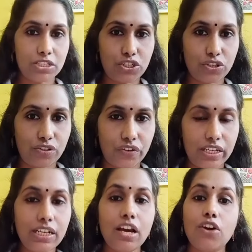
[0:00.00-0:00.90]

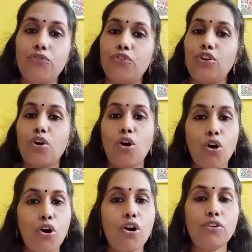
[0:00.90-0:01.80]
children, for
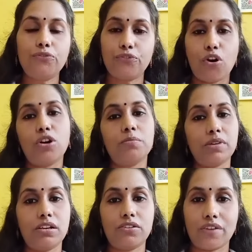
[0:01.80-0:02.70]
all
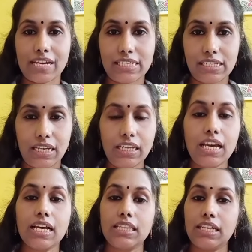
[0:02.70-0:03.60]
formal writing,
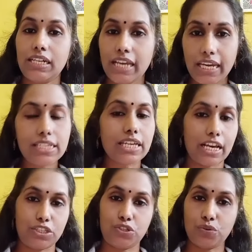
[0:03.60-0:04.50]
the date
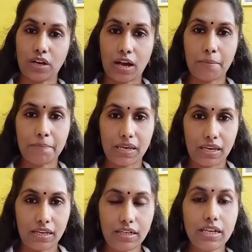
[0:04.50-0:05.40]
has to come
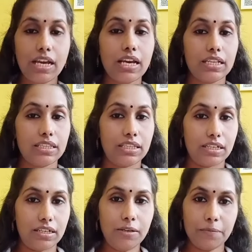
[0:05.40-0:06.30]
in
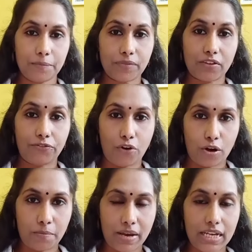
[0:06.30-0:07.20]
the
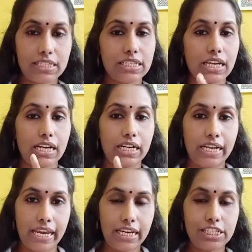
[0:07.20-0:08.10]
format
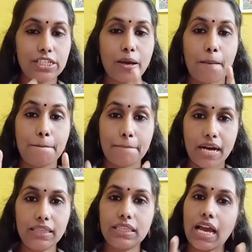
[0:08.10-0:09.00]
date,
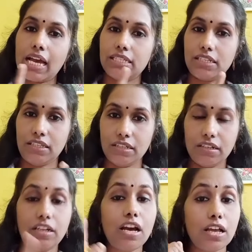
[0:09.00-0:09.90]
month and
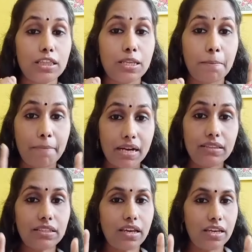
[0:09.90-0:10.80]
year. The
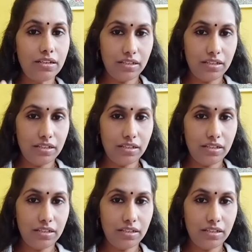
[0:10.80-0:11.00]
month in